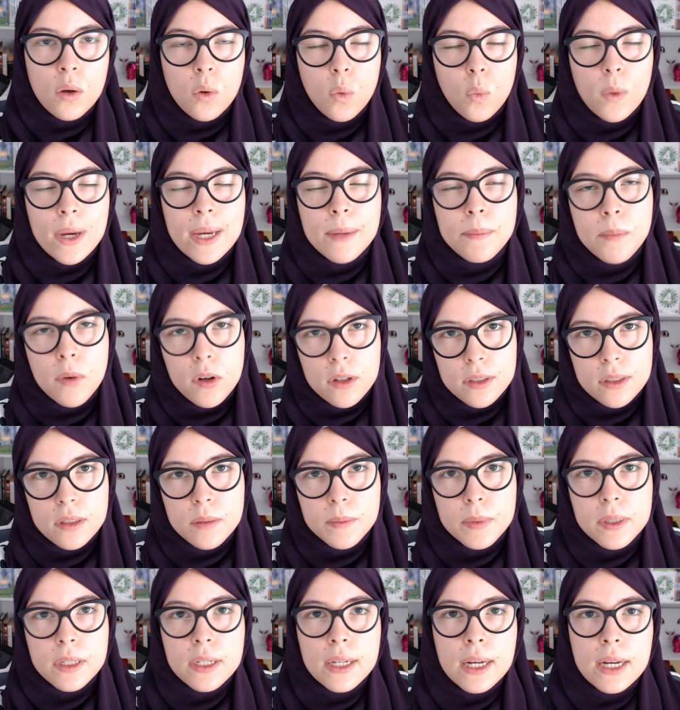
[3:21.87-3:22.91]
Where
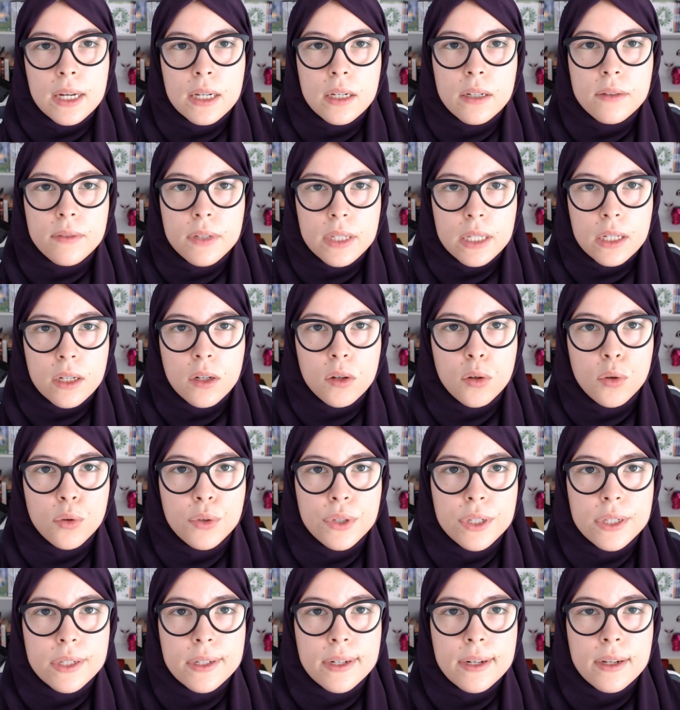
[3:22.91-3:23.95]
possible, I have
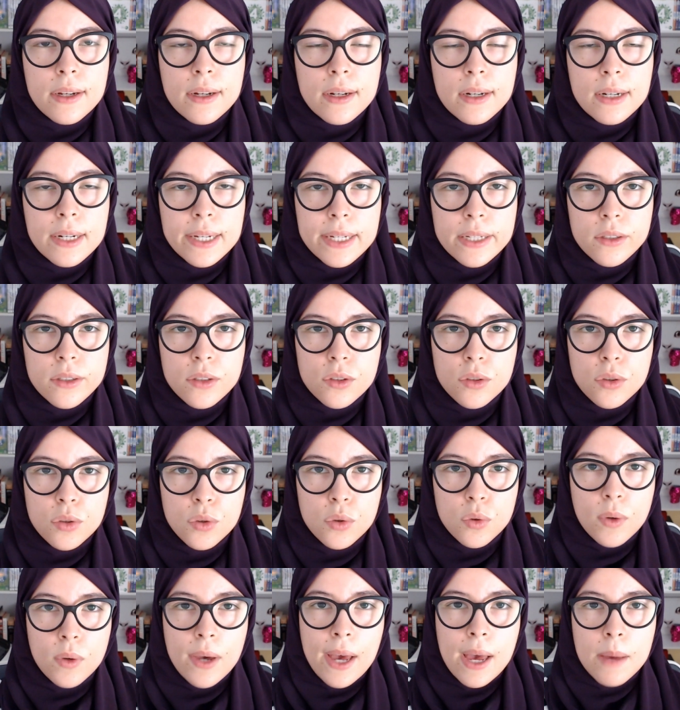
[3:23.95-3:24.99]
included links
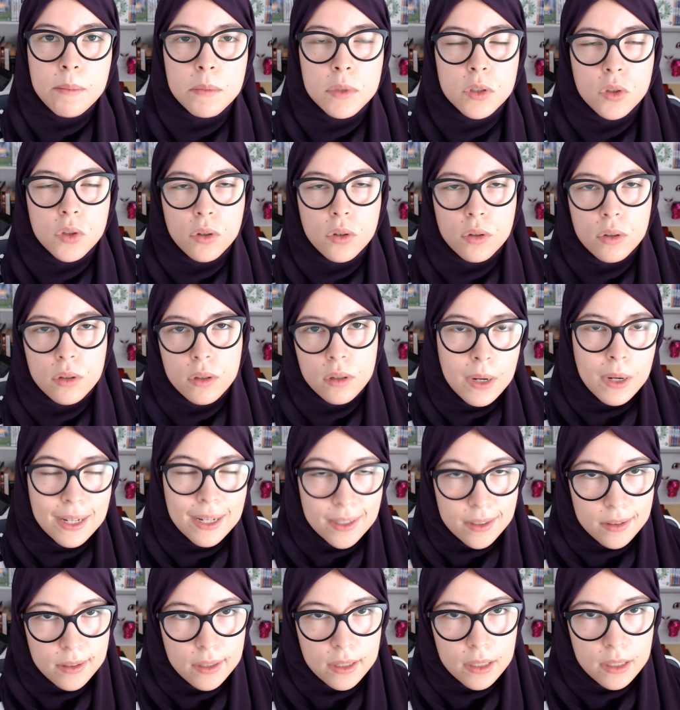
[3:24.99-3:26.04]
to Amazon
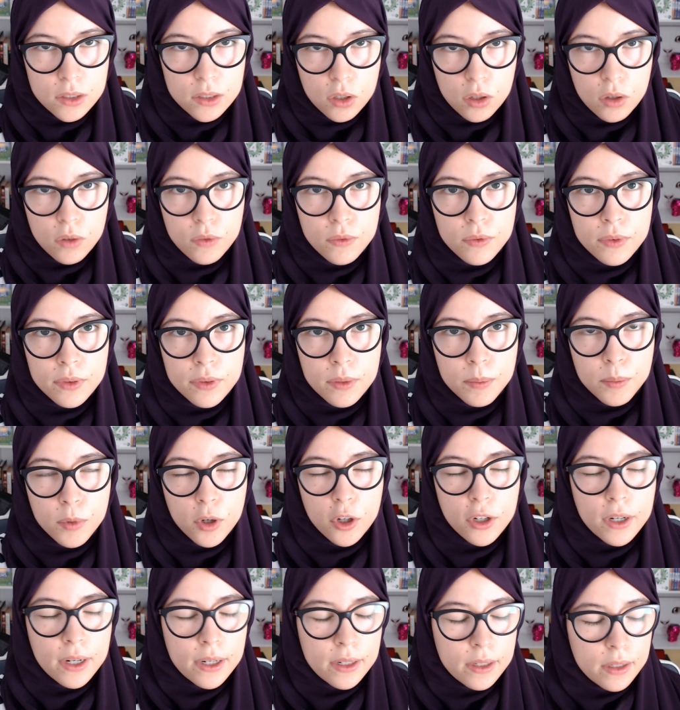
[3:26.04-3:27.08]
listings of the
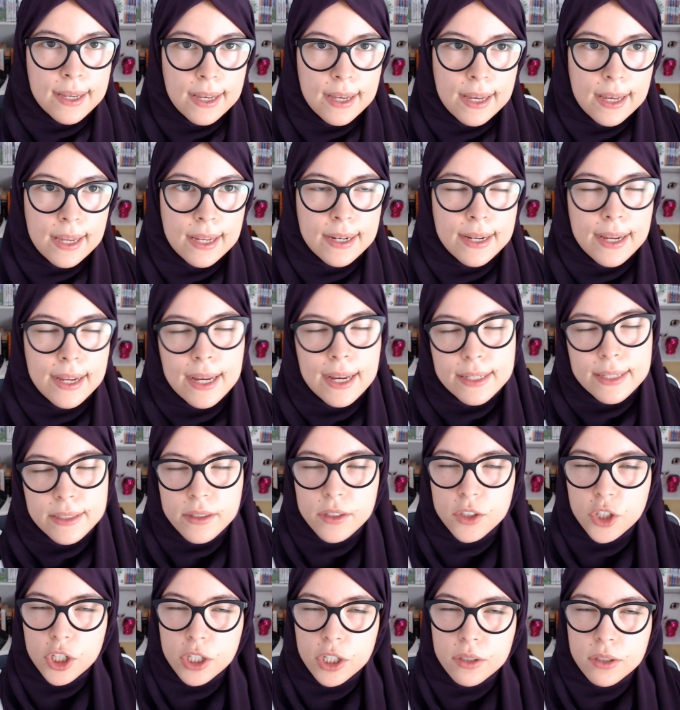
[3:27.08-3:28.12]
product, and as the
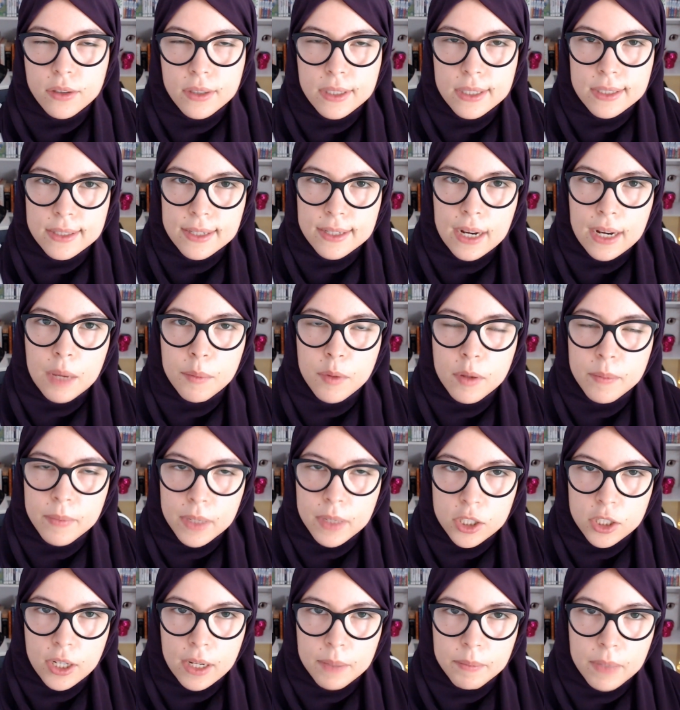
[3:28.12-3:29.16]
general disclaimer,
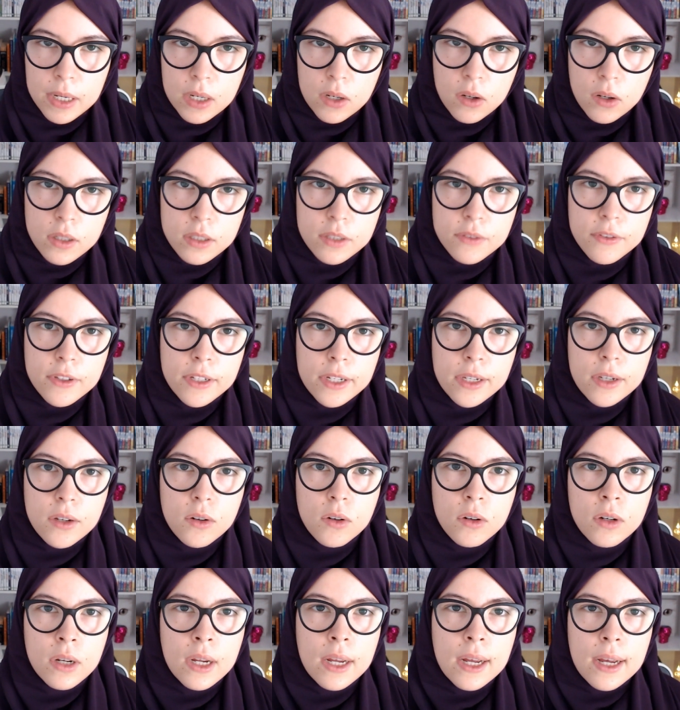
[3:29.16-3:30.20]
much like my last
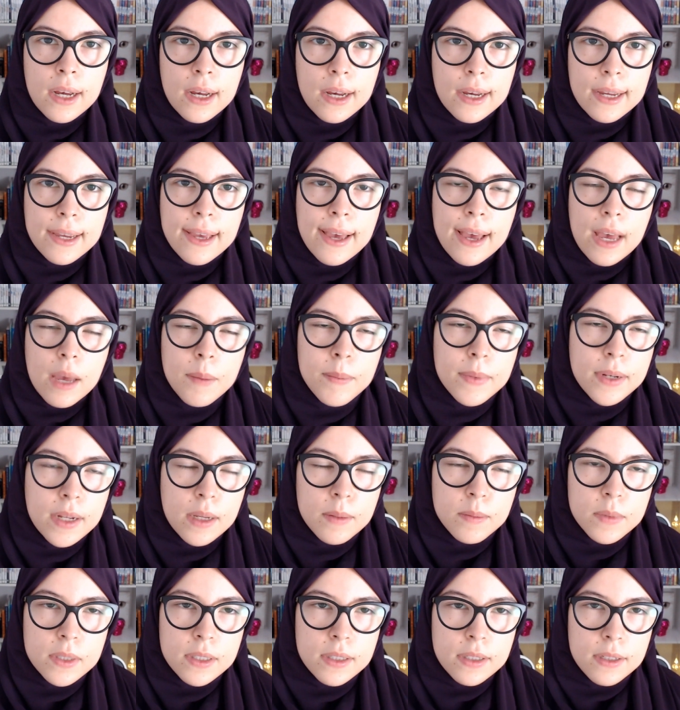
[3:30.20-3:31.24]
video, I am an
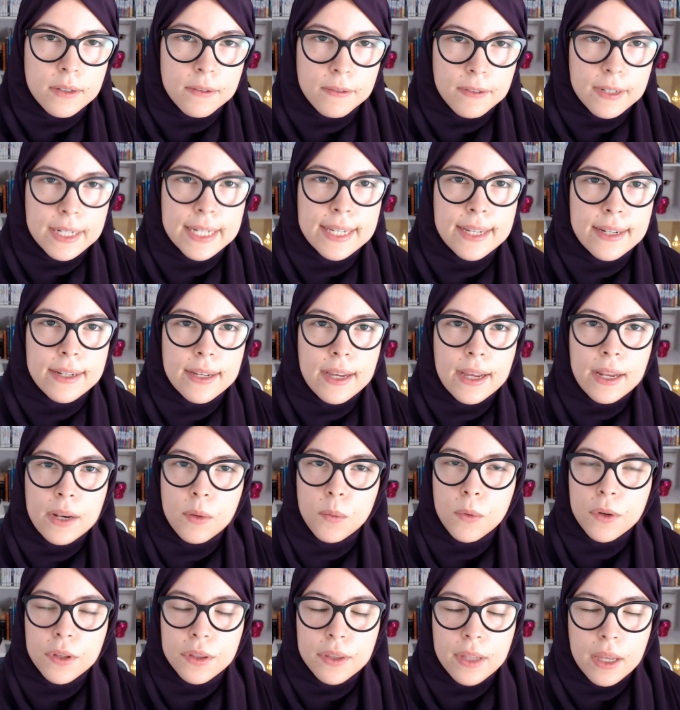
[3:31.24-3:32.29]
Amazon affiliate, and
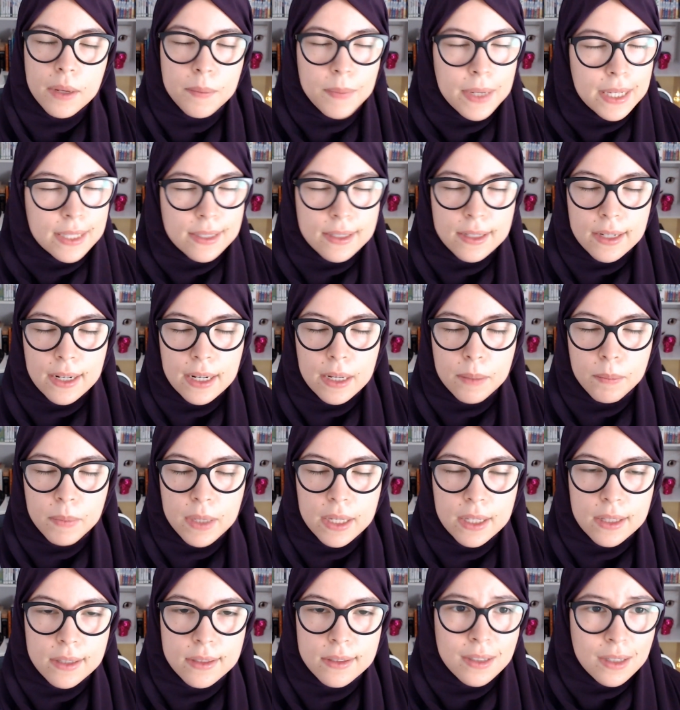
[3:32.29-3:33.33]
what that basically
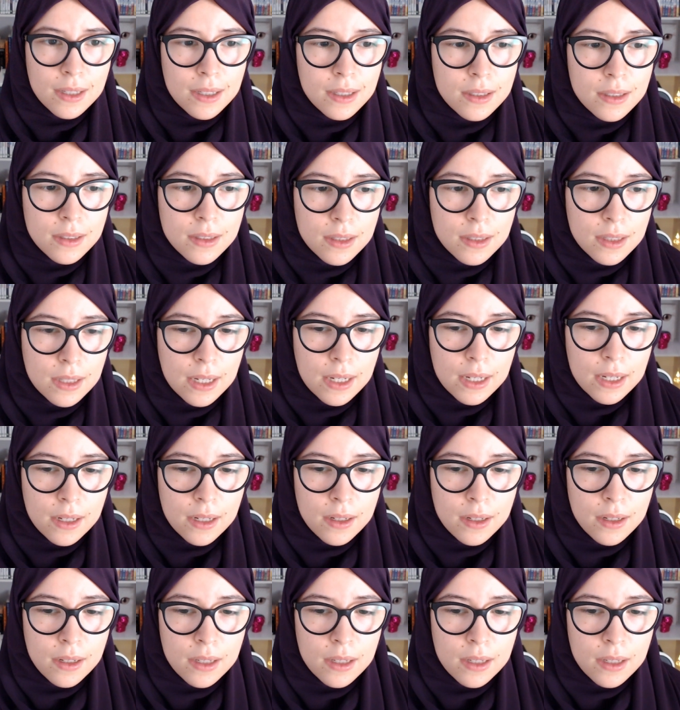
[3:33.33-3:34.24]
means is that